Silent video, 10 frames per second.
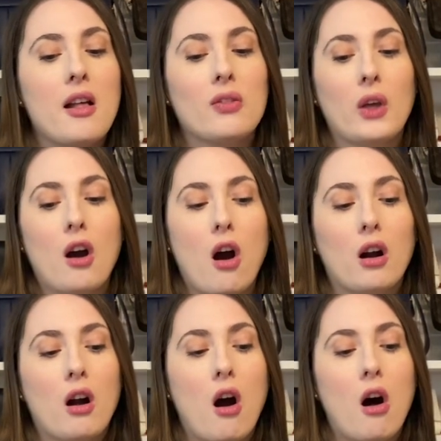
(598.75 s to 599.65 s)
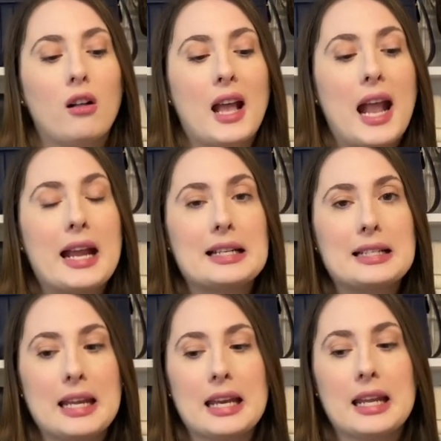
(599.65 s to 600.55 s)
They are all a
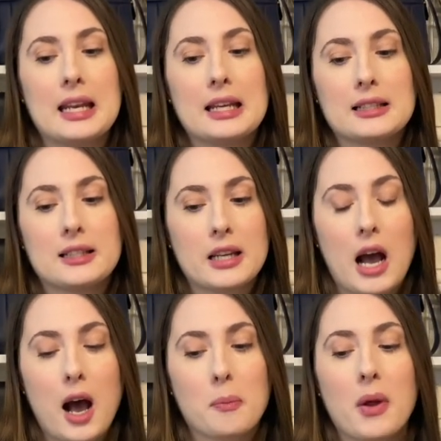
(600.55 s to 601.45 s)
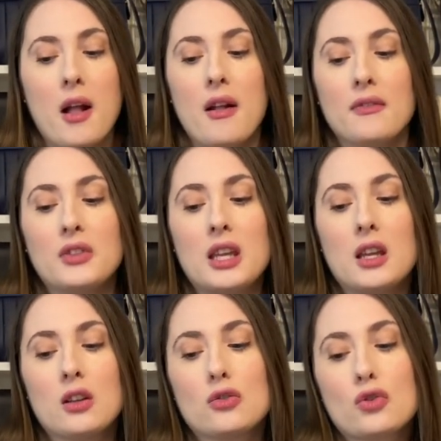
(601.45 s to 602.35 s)
knitted top.
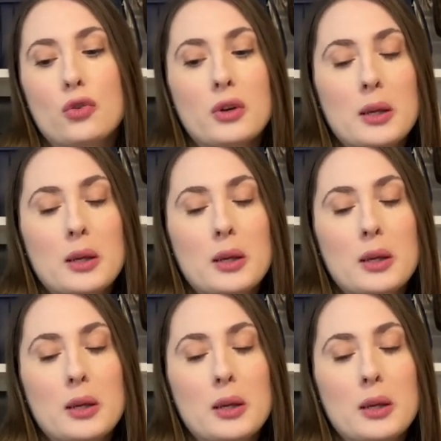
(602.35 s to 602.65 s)
The tree